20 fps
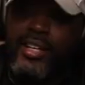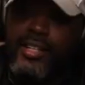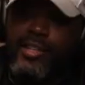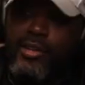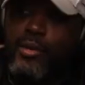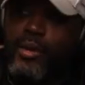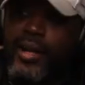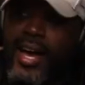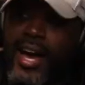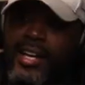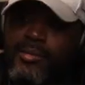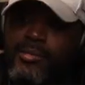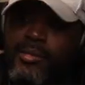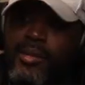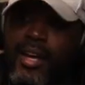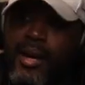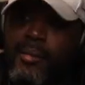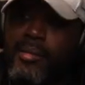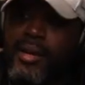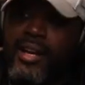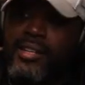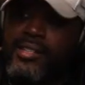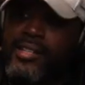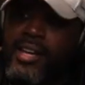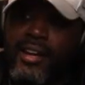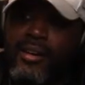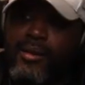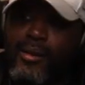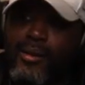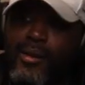that you would ask me that because
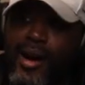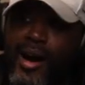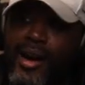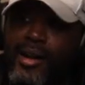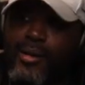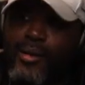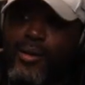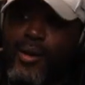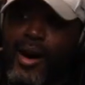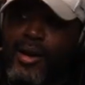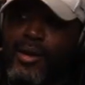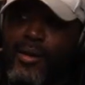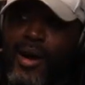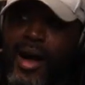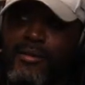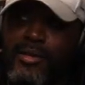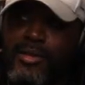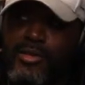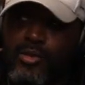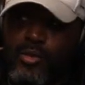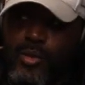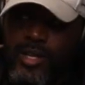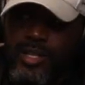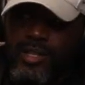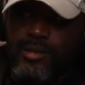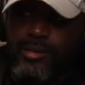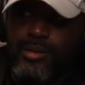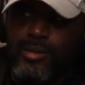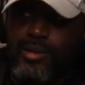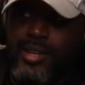I don't have a sweet
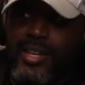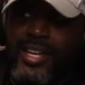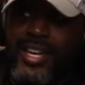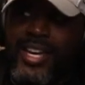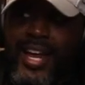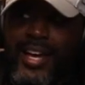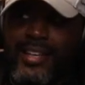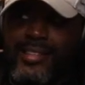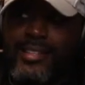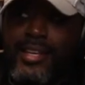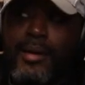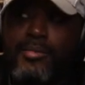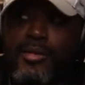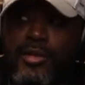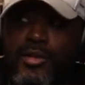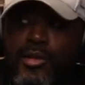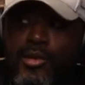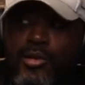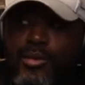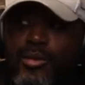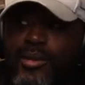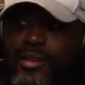tooth. Can I substitute?